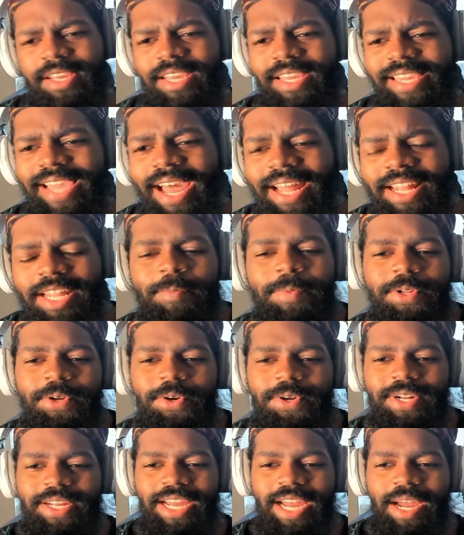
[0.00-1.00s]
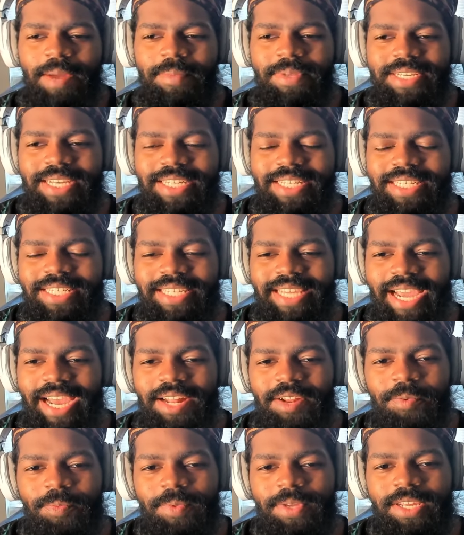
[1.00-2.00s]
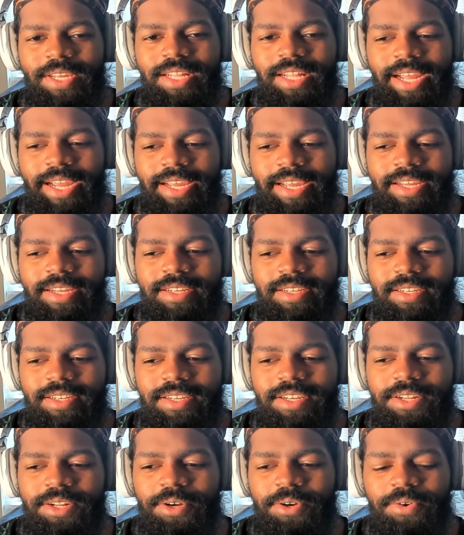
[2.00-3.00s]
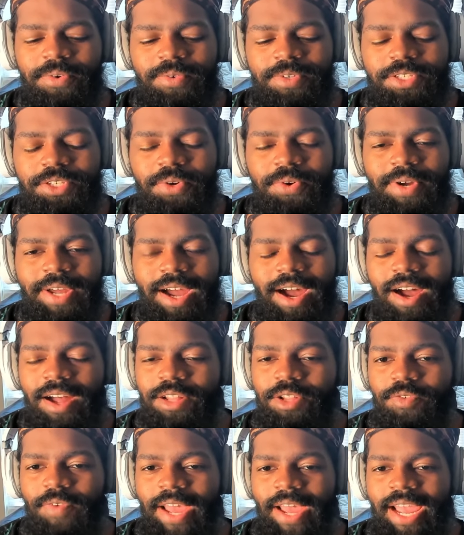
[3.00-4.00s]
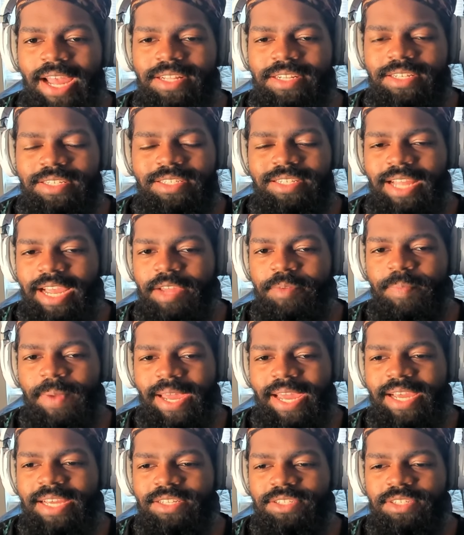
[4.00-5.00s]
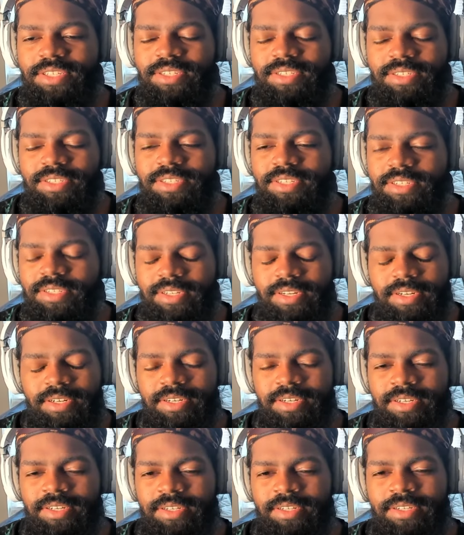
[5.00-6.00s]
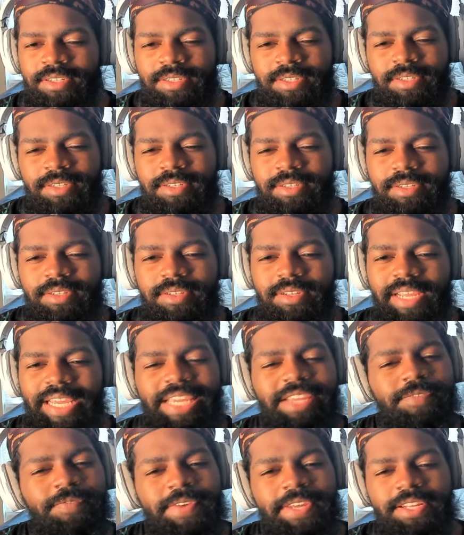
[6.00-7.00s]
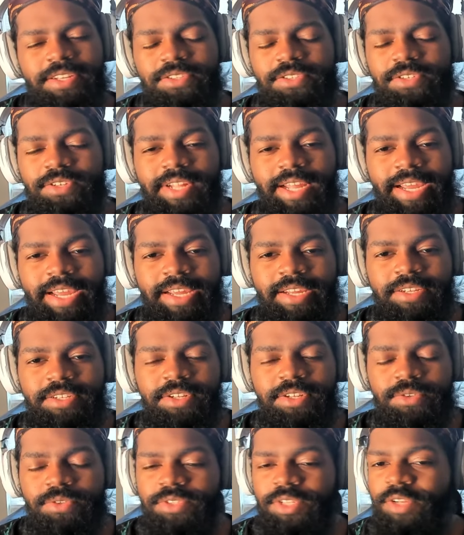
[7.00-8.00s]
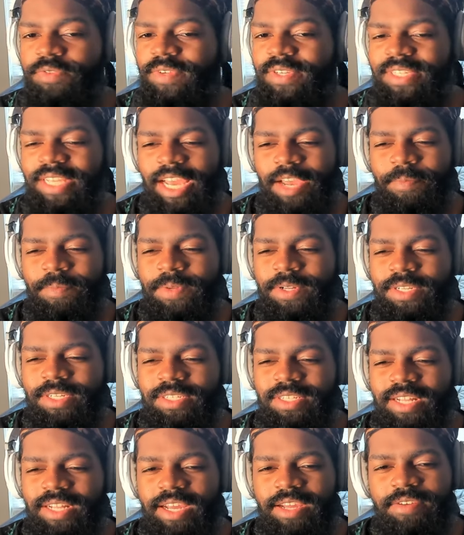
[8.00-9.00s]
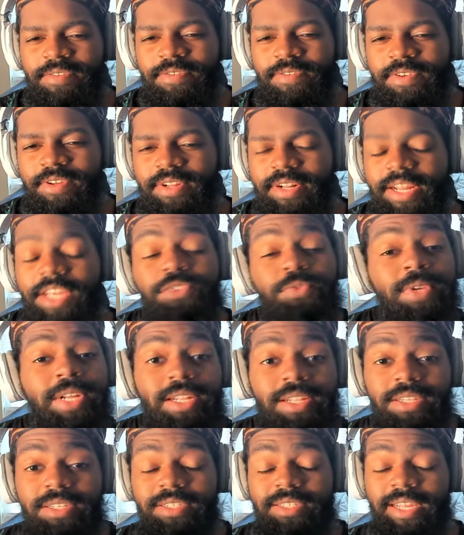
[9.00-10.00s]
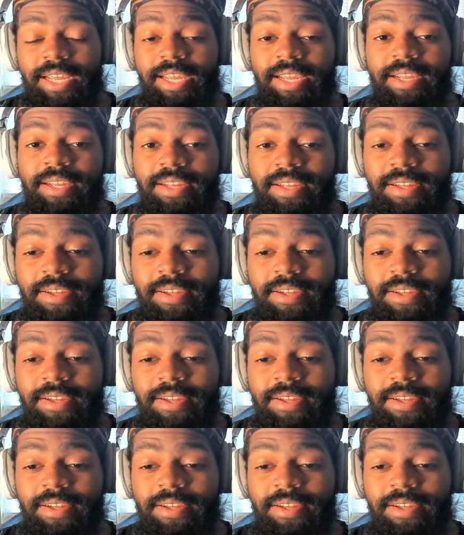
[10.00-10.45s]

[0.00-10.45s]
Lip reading: y'all let me know in the comments, because it's gotta be like, you know, showing all of Alan's like past events or like, you know, stuff that's happening in his life. That's what it looks like.